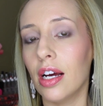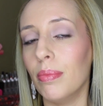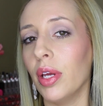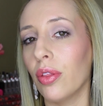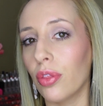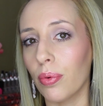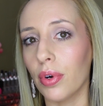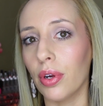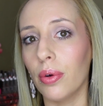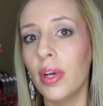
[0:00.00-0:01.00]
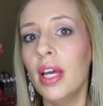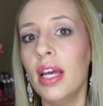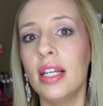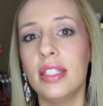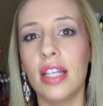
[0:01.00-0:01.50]
coming through.
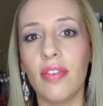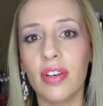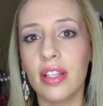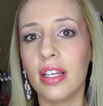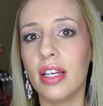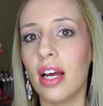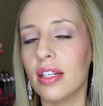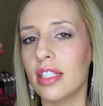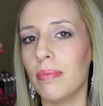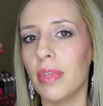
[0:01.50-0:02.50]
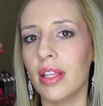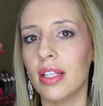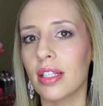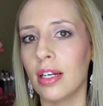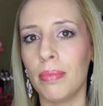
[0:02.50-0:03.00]
Definitely not something
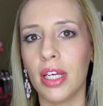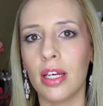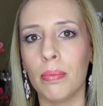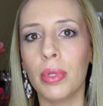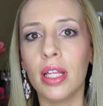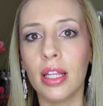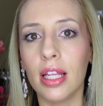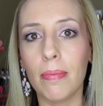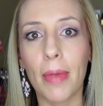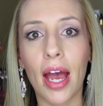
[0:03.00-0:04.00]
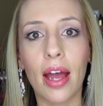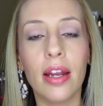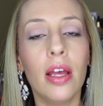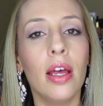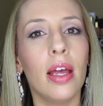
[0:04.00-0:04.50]
that's going to be completely matte.
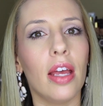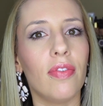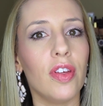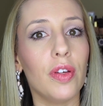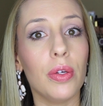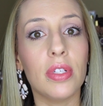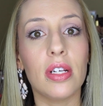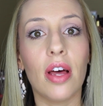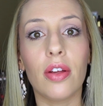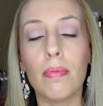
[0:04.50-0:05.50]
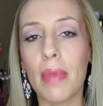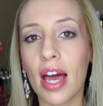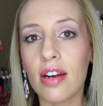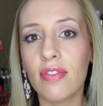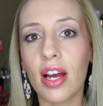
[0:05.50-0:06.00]
If you use another
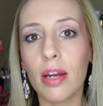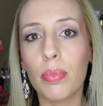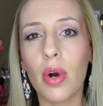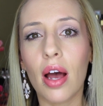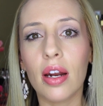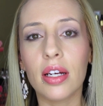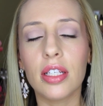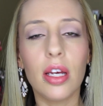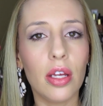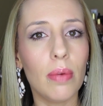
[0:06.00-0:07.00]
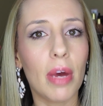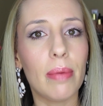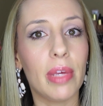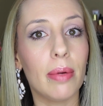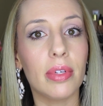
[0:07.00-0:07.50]
mattifying product, you
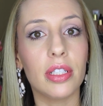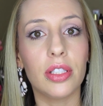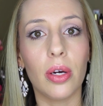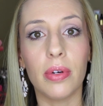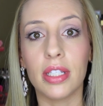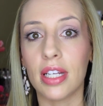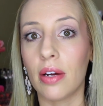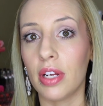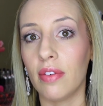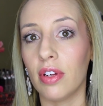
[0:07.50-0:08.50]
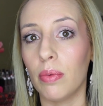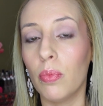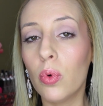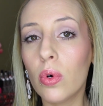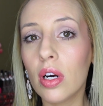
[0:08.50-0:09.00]
might be able to tone it down even
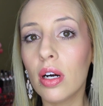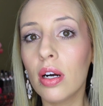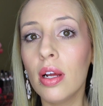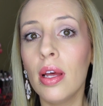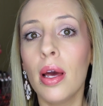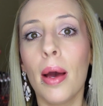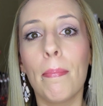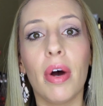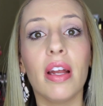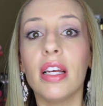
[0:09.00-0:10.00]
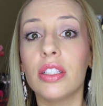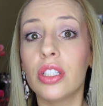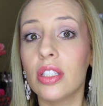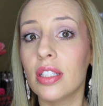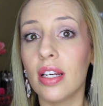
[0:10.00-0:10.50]
more, but it's
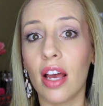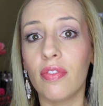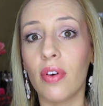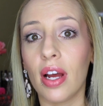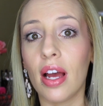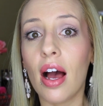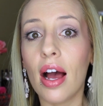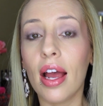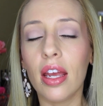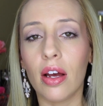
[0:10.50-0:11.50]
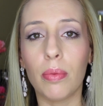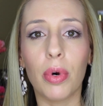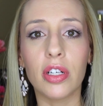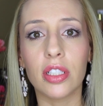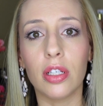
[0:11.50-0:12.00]
just an FYI on
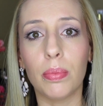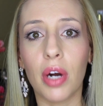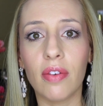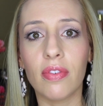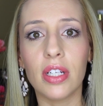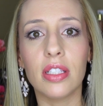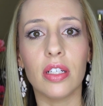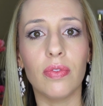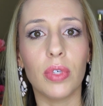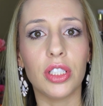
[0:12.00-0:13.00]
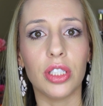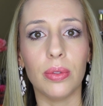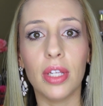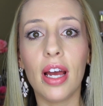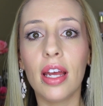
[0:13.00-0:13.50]
personal preference of what
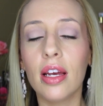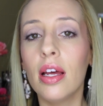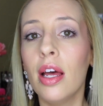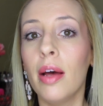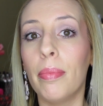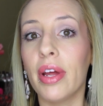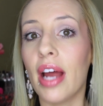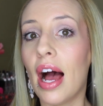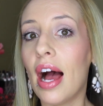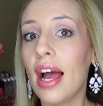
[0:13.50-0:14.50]
you like. But